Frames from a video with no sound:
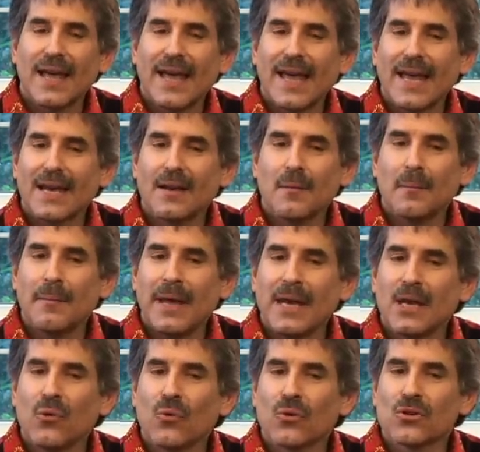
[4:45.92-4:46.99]
And
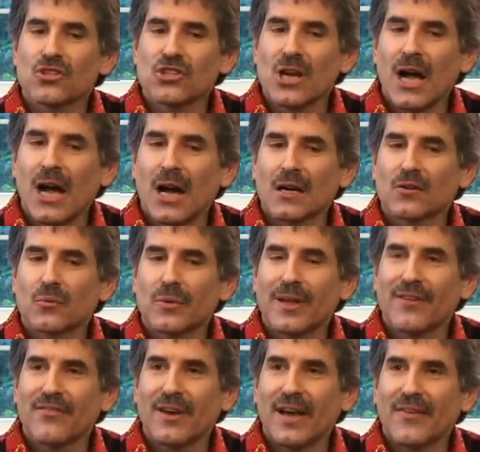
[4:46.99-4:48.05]
many were shocked when
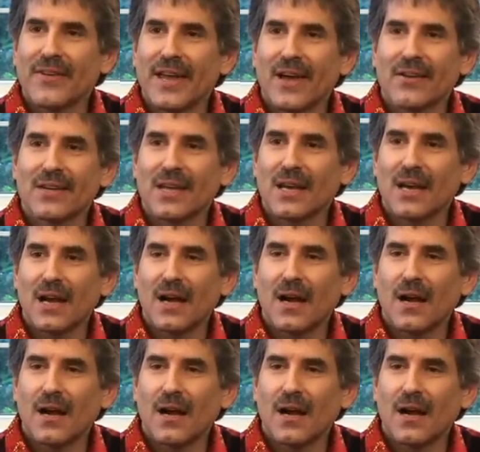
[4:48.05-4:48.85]
they found out that